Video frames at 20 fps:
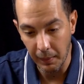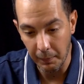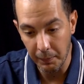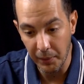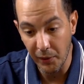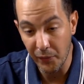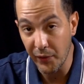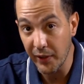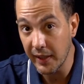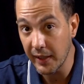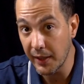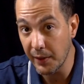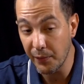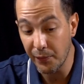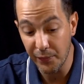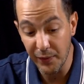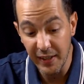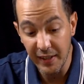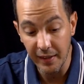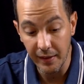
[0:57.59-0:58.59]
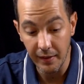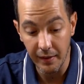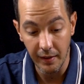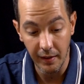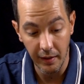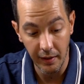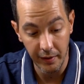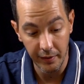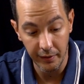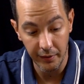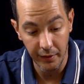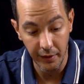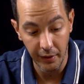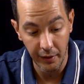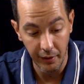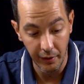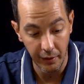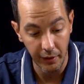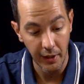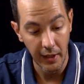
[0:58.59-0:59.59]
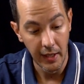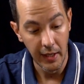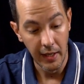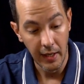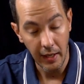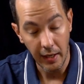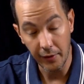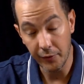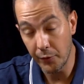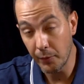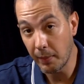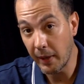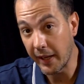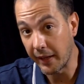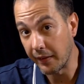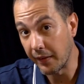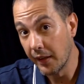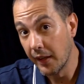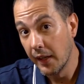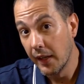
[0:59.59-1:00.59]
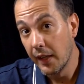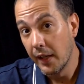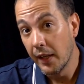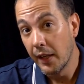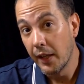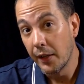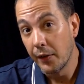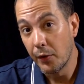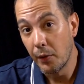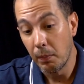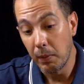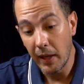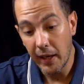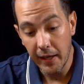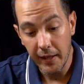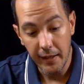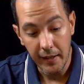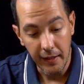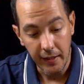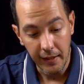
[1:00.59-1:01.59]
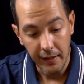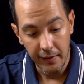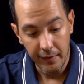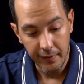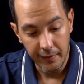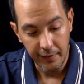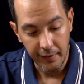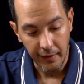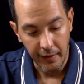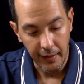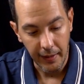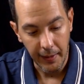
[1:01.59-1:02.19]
perfectly fitted on the blade. The blade is